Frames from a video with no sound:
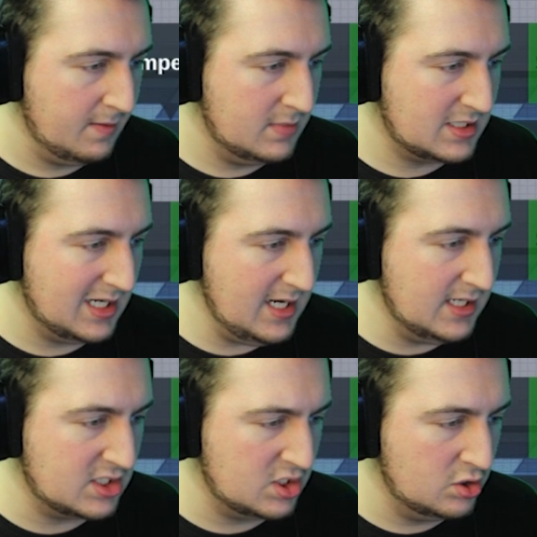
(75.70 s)

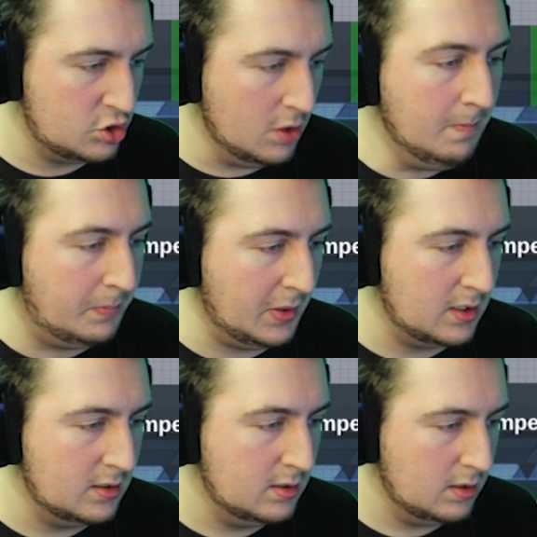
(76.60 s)
Miscellaneous
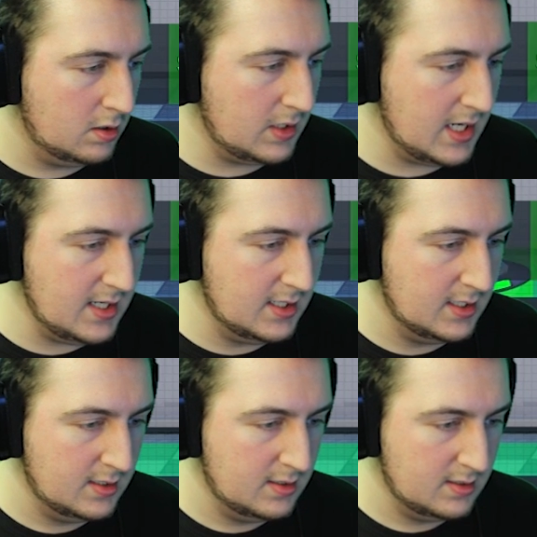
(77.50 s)
jumper. Okay.
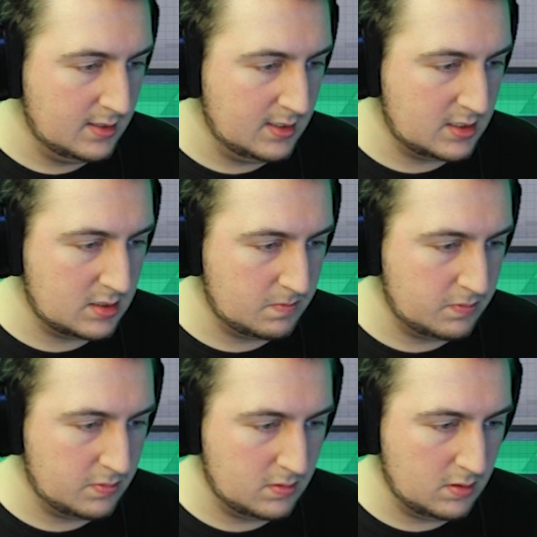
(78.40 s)
Let's,
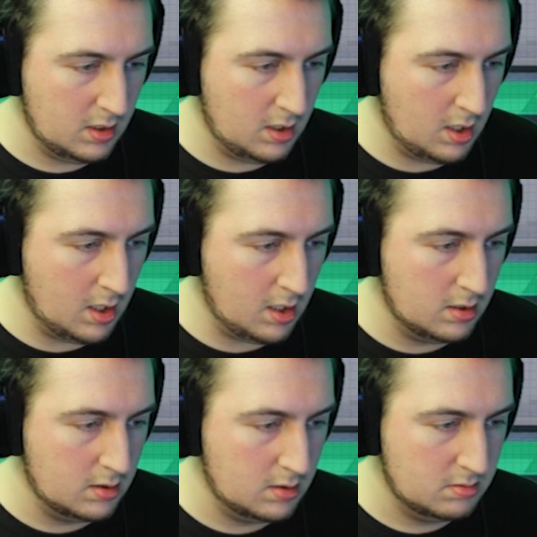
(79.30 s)
I don't
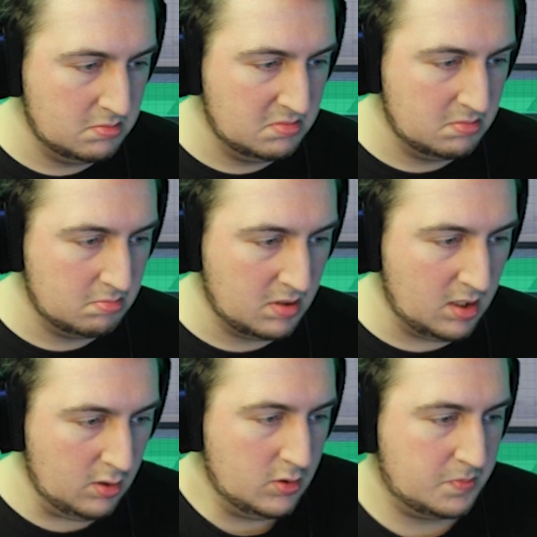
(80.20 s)

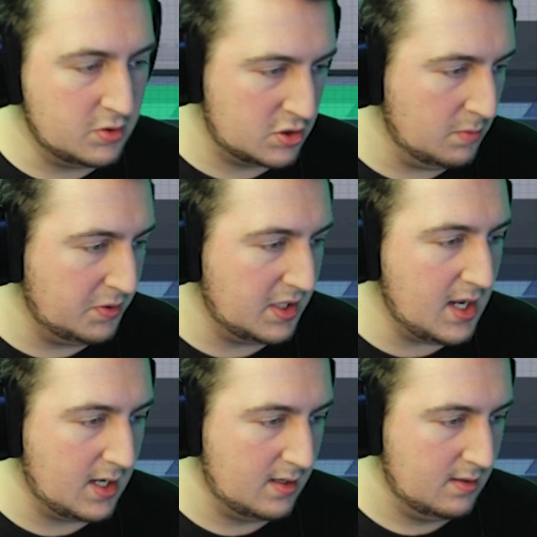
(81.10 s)
know, let's put a jumper
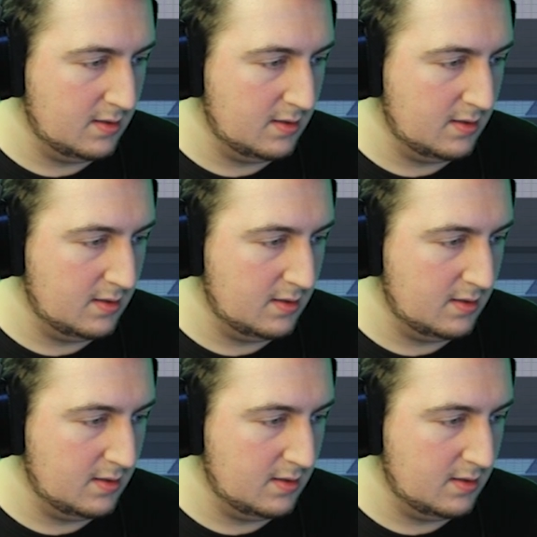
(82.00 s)
there.